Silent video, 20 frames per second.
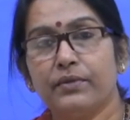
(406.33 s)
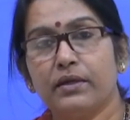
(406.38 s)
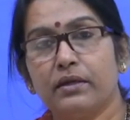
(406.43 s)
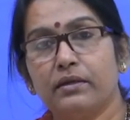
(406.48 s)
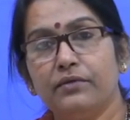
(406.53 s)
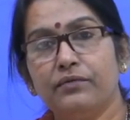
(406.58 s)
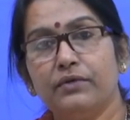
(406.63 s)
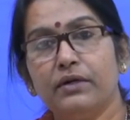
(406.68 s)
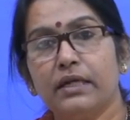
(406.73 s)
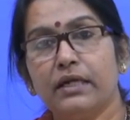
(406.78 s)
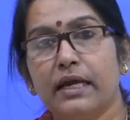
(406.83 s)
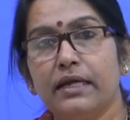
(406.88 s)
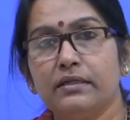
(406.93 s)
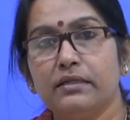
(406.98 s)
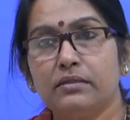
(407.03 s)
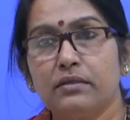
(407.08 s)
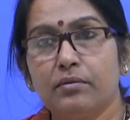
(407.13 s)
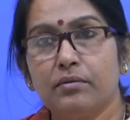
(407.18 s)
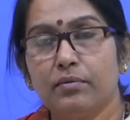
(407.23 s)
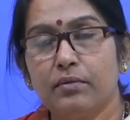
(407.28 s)
different
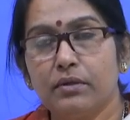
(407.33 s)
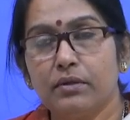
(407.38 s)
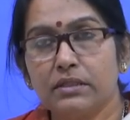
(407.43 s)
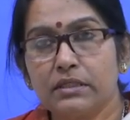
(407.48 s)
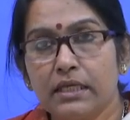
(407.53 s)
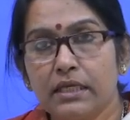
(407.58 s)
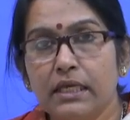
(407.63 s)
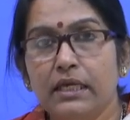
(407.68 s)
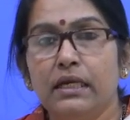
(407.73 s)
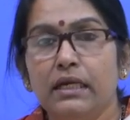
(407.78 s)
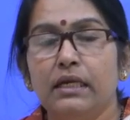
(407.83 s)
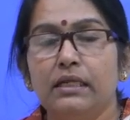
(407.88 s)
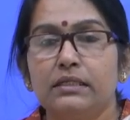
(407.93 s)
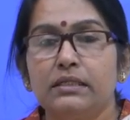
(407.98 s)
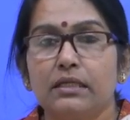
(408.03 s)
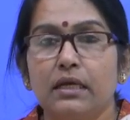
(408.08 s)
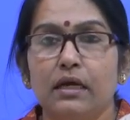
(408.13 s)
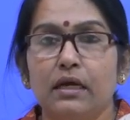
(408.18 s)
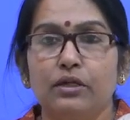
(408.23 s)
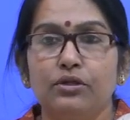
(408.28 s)
kinds of
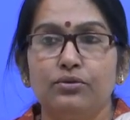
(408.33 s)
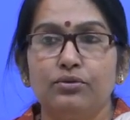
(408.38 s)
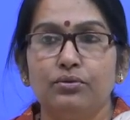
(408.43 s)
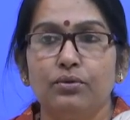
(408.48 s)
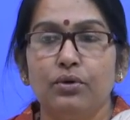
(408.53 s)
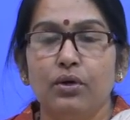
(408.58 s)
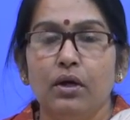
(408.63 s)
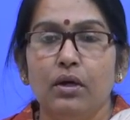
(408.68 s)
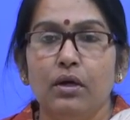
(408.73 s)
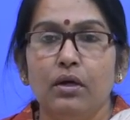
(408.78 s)
skills to